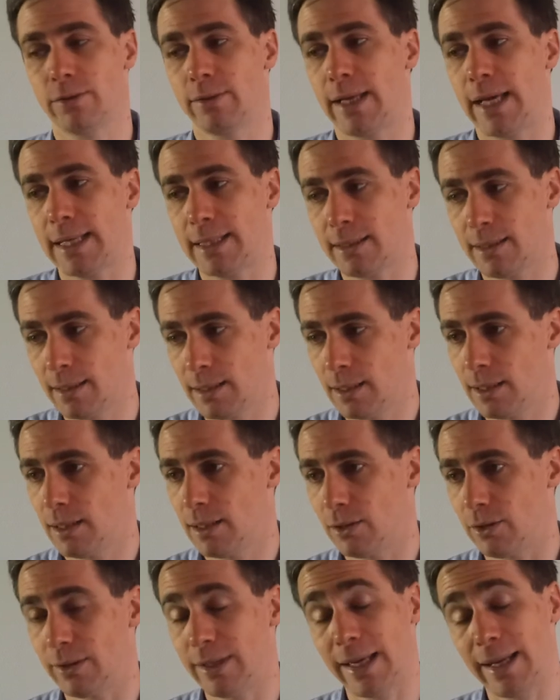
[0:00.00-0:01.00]
that
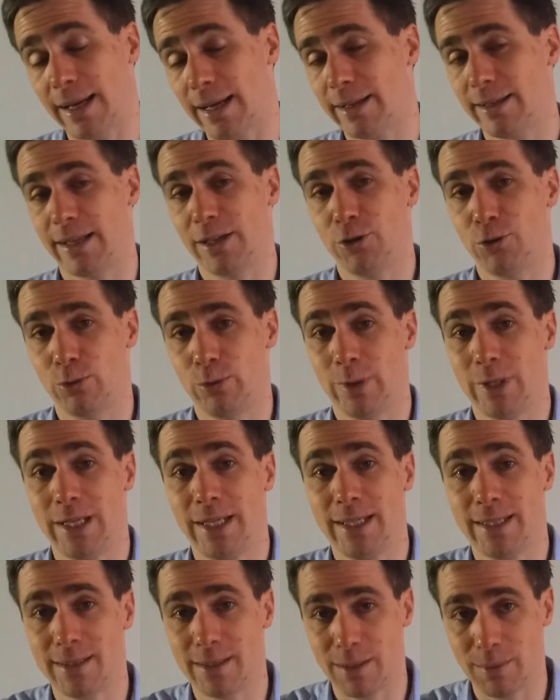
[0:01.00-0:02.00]
the data that you
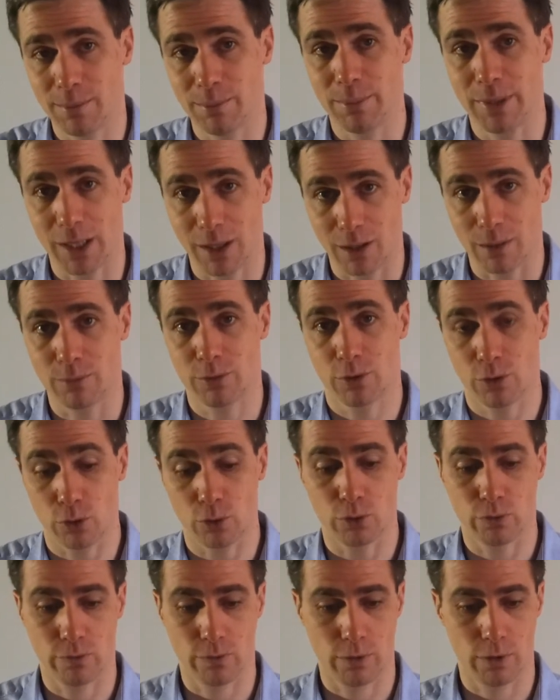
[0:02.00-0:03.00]
release becomes
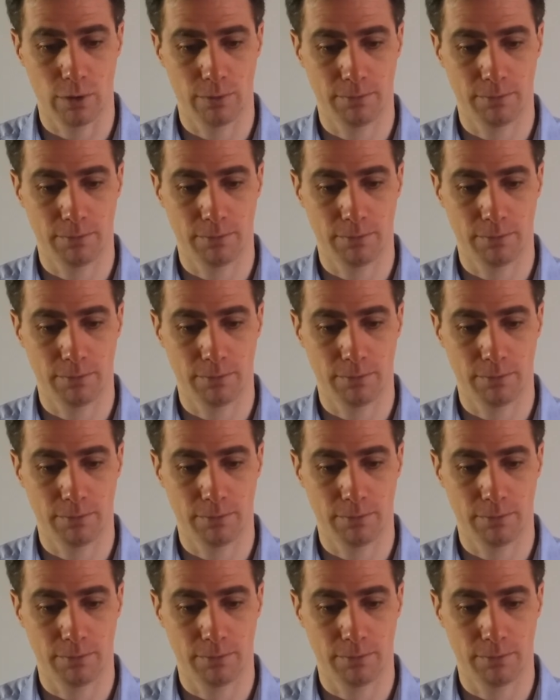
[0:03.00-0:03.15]
useful.